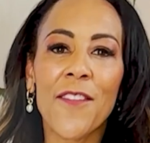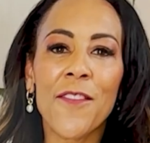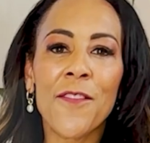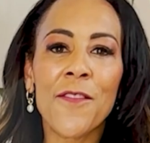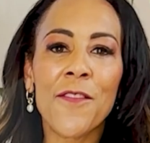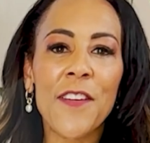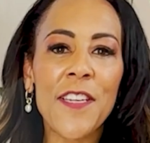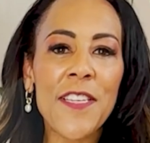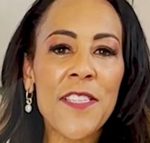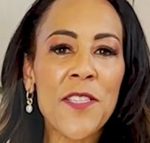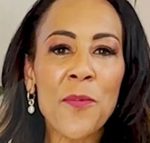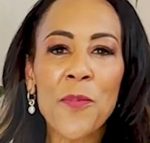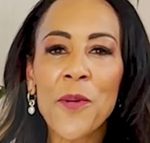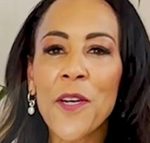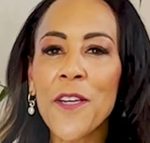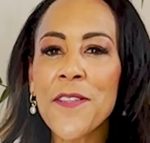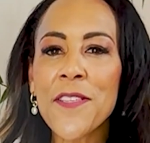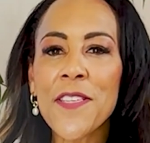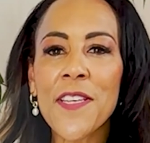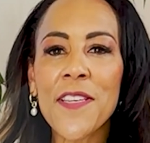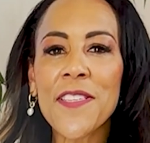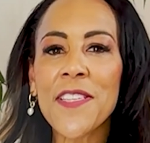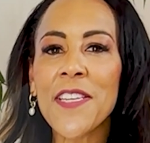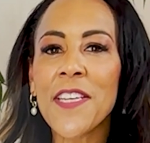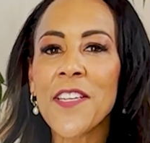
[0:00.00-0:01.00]
Visa
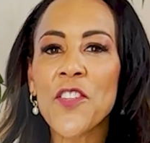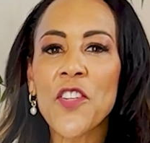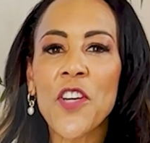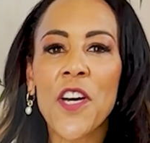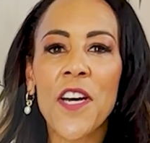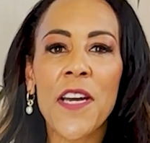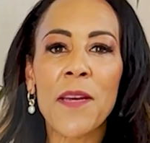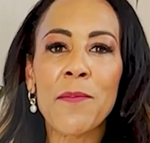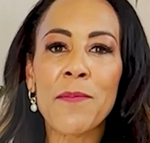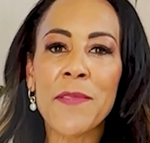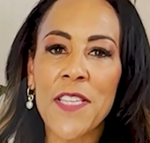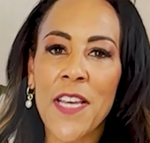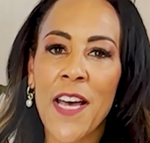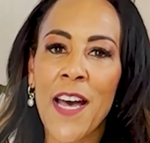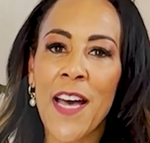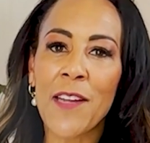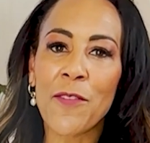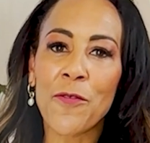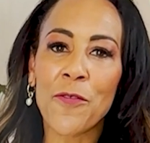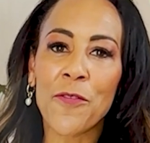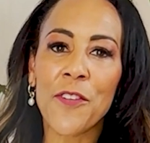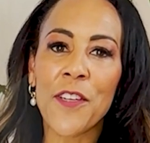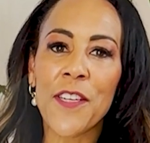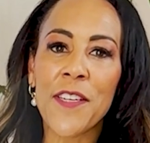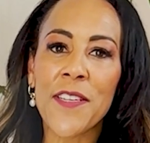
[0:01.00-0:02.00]
processing times aren't
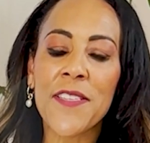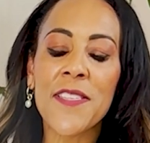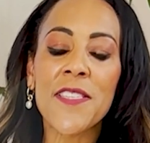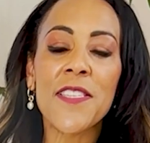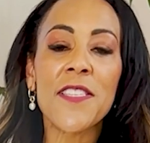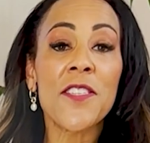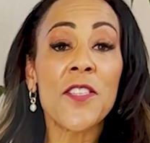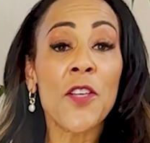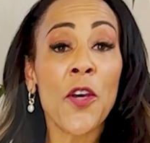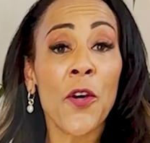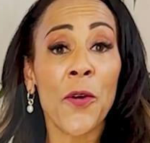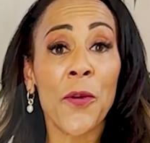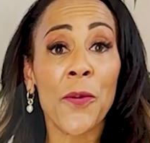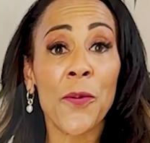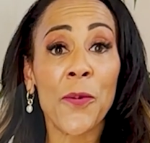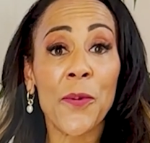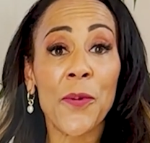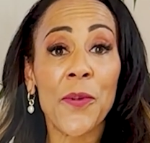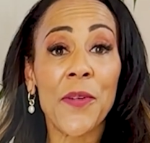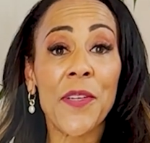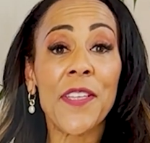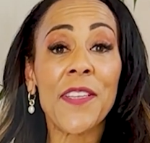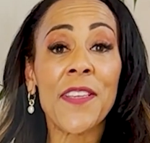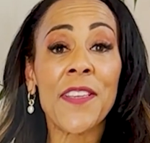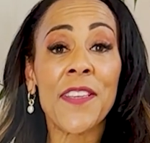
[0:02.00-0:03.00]
fixed, so
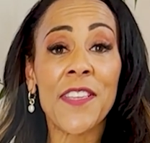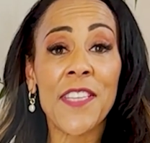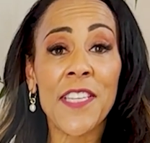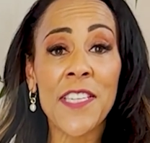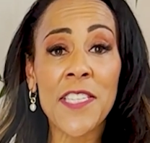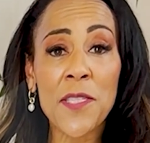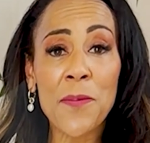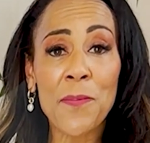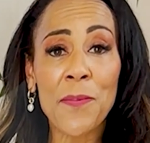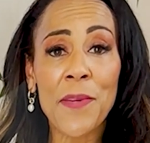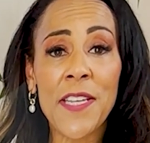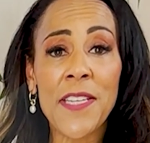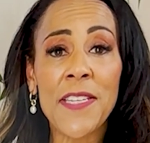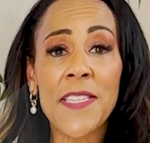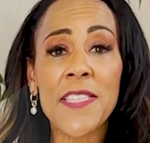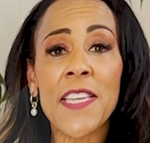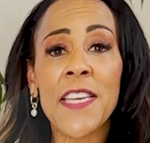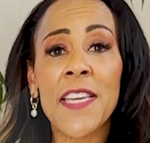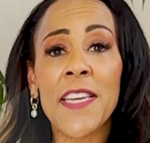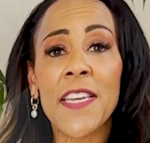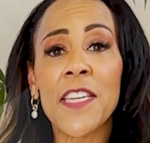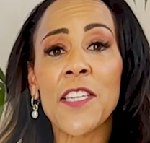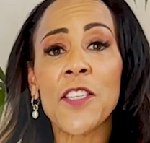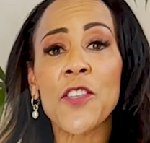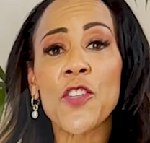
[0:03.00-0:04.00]
this means
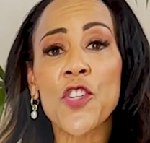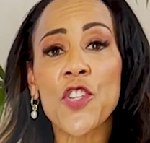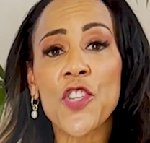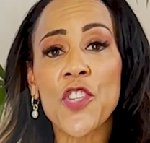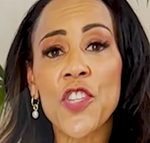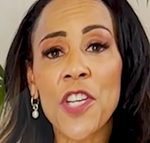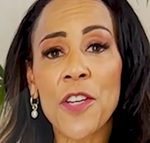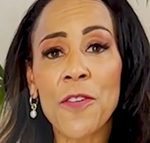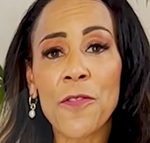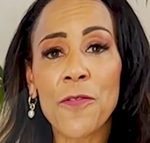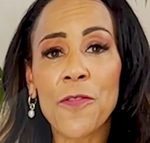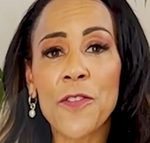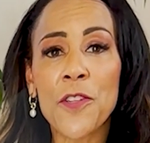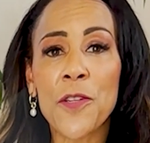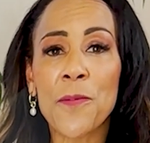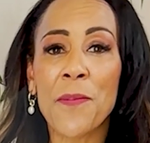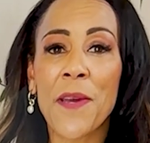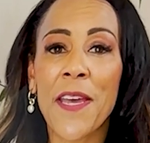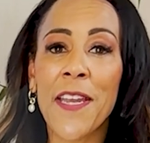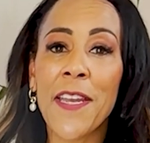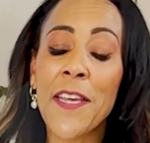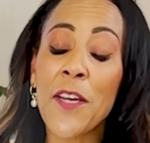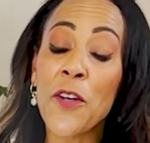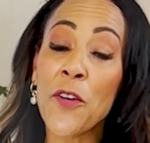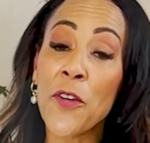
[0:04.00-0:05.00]
it can shift
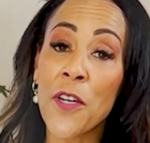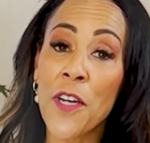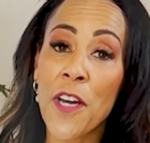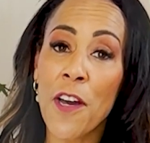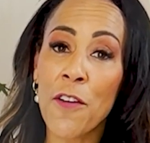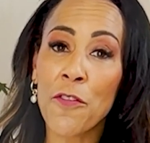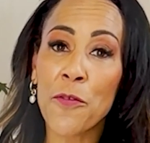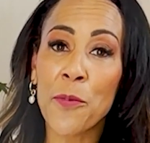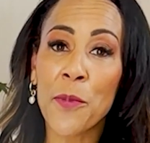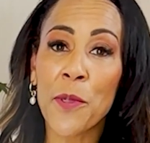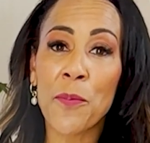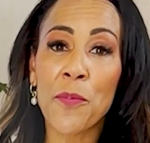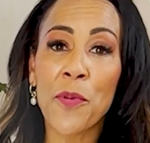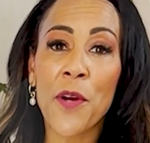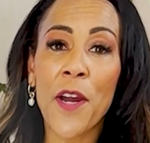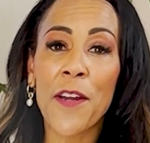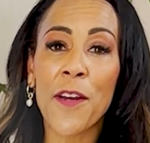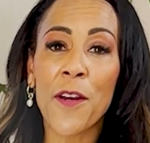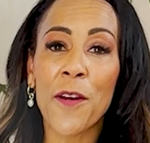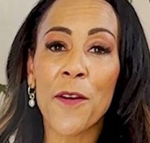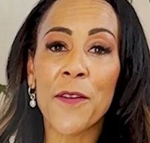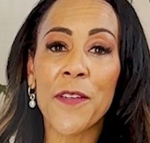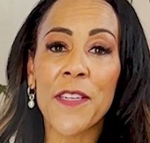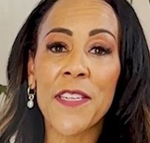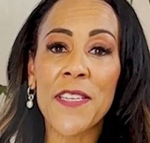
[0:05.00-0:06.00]
depending on government
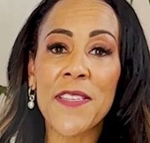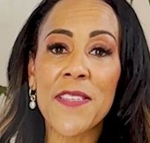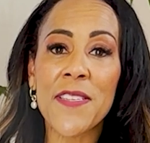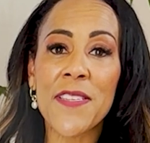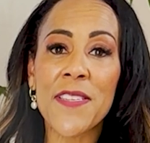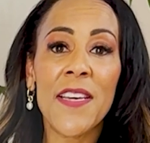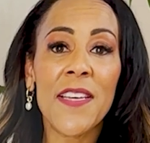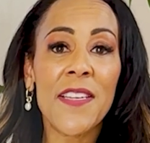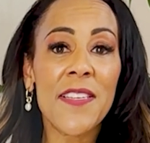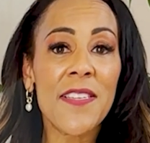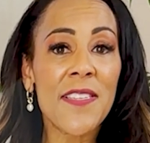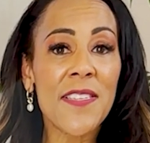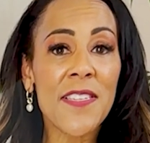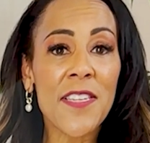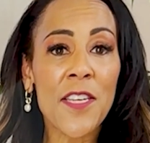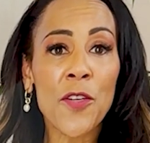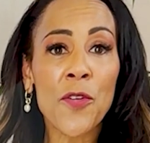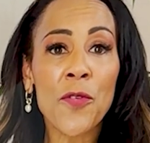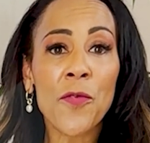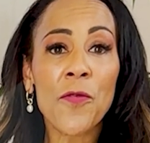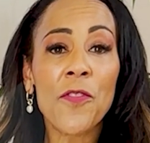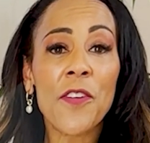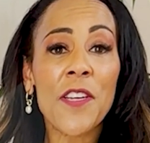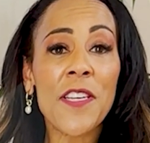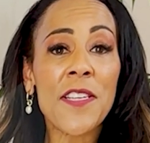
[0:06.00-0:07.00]
priorities.
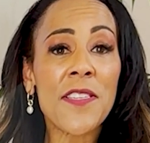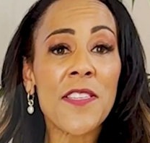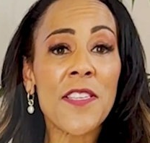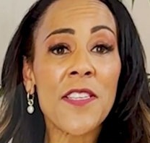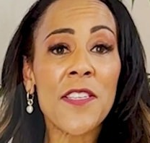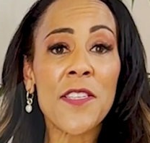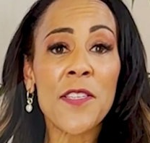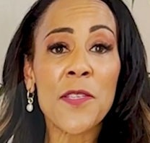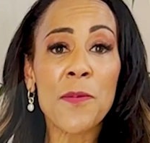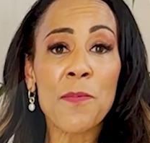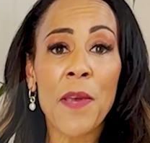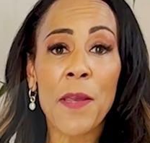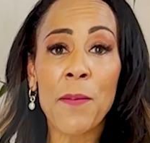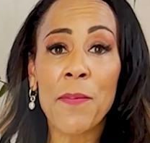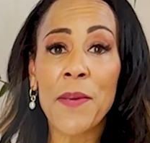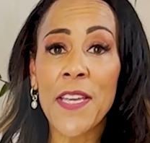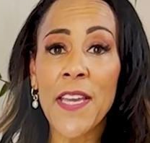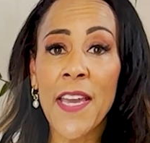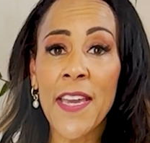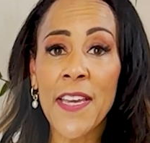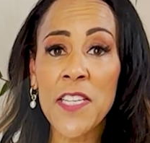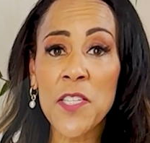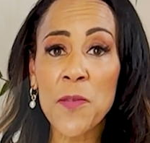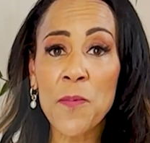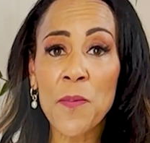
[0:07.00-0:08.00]
Skilled visas may be
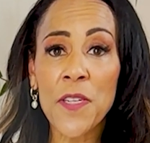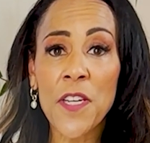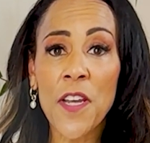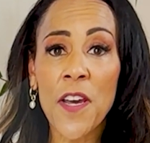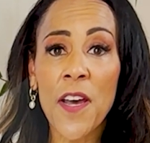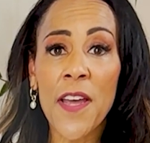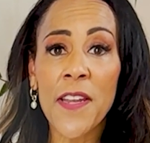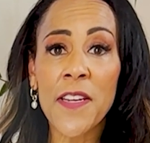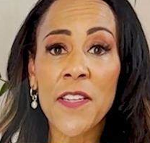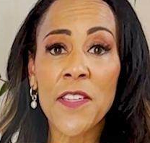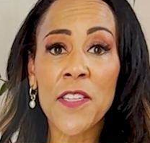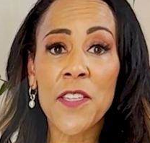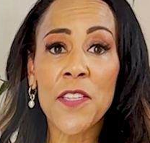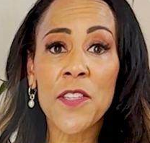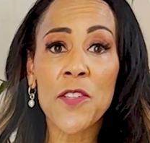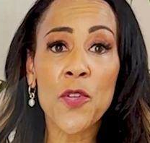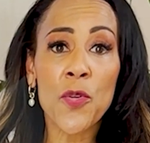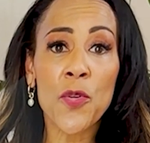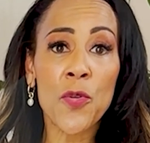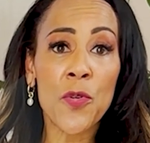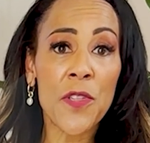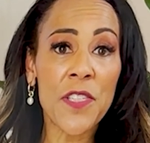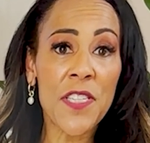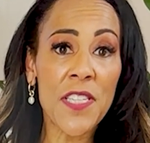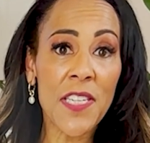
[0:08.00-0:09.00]
expedited
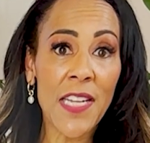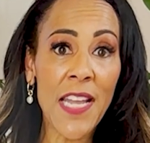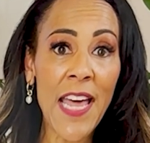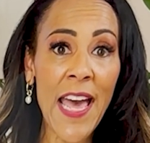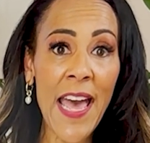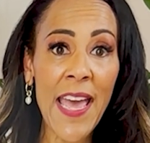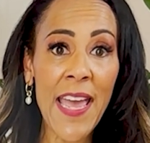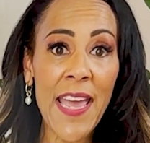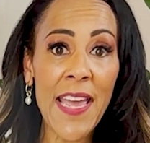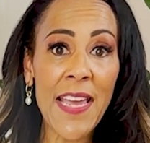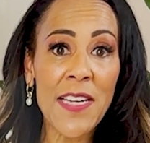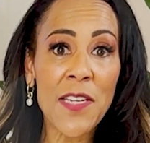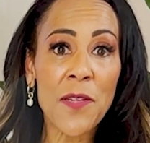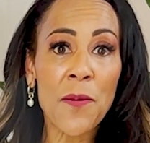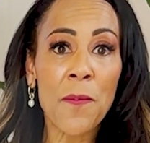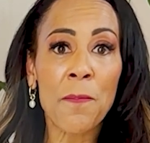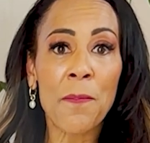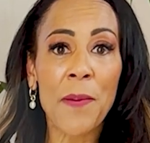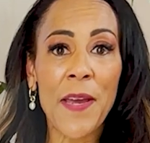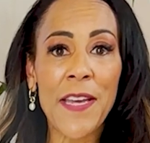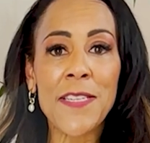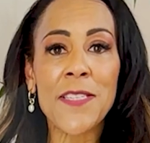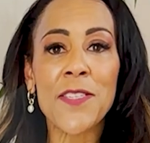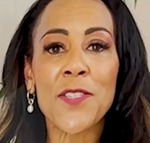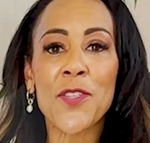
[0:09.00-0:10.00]
or delayed
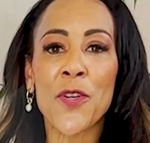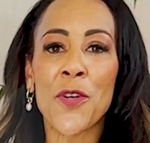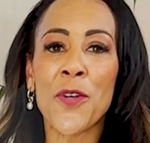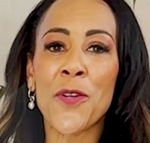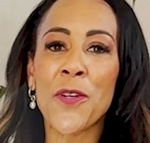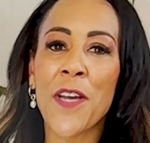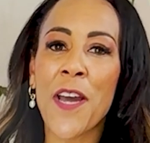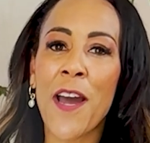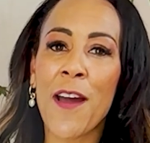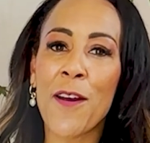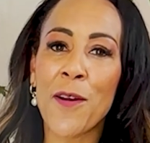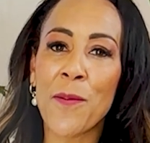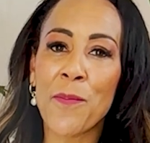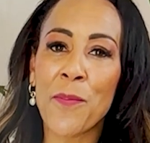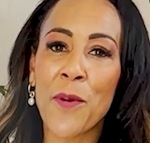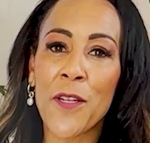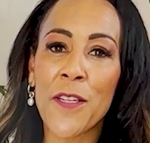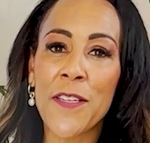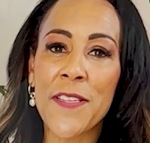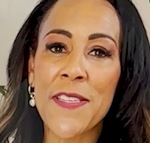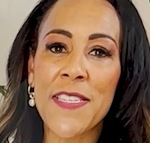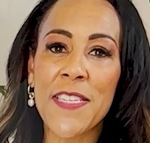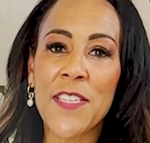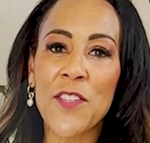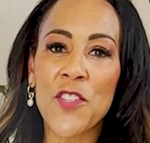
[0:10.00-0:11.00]
based on current
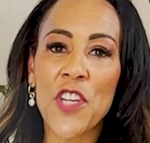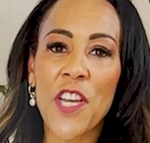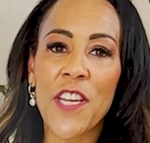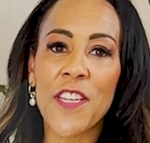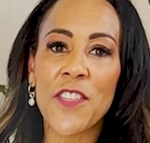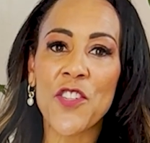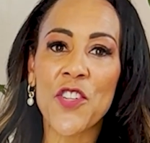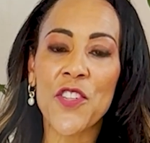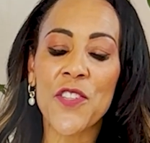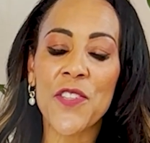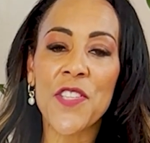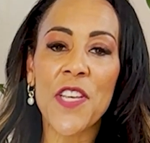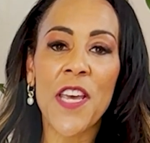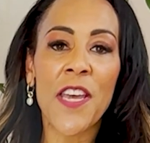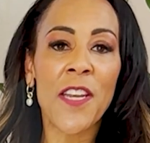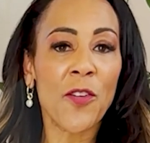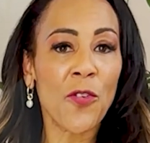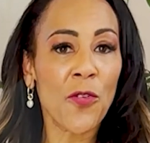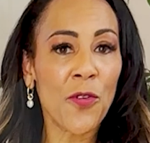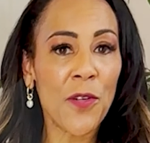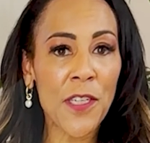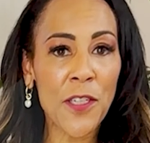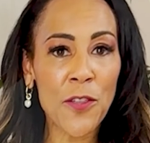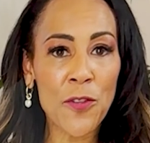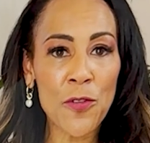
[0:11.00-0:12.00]
policy changes and
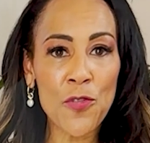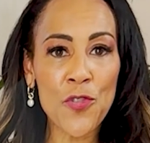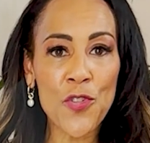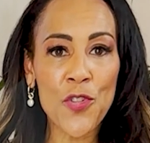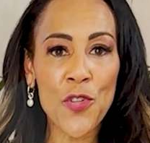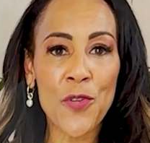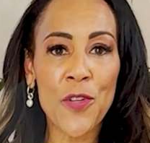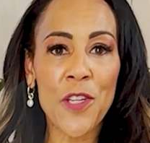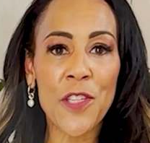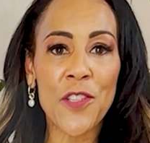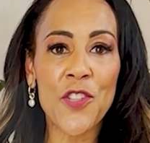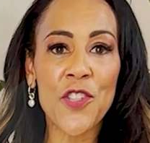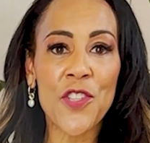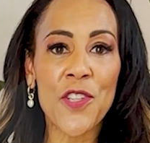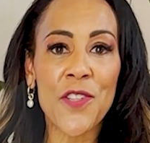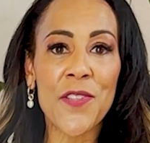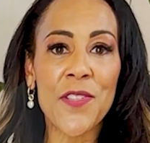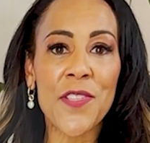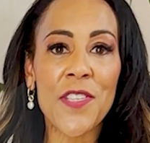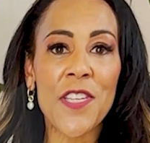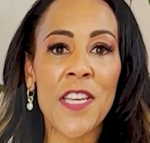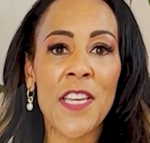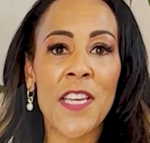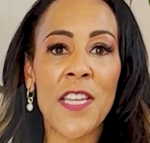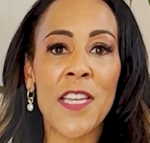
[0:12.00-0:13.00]
critical
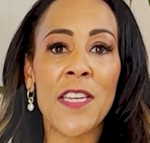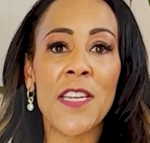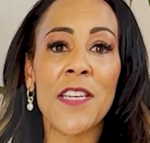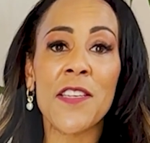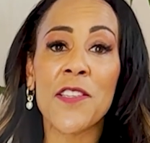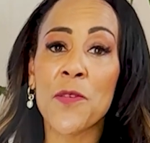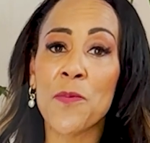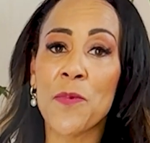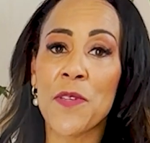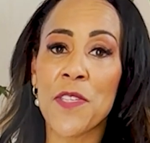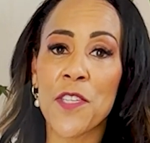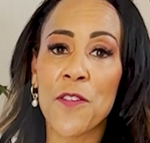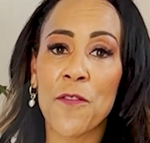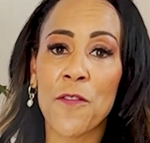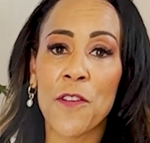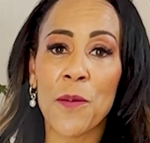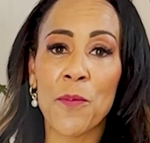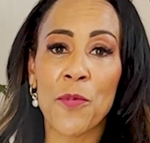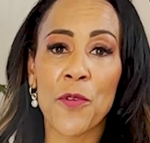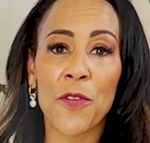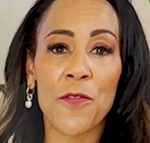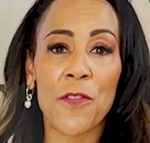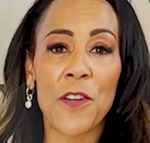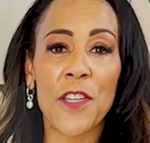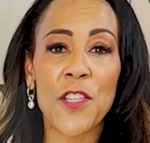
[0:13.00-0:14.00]
shortages in specific
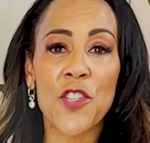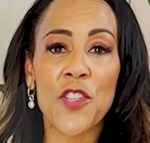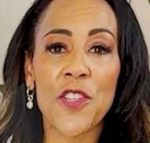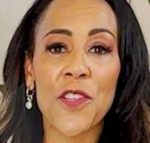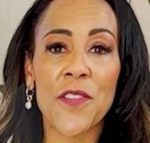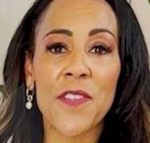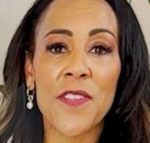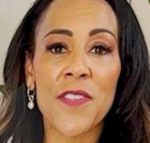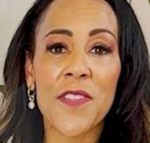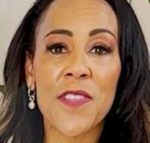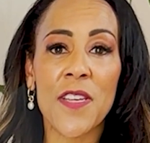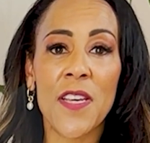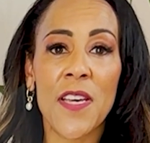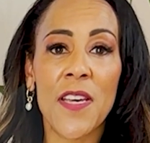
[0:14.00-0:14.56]
professions.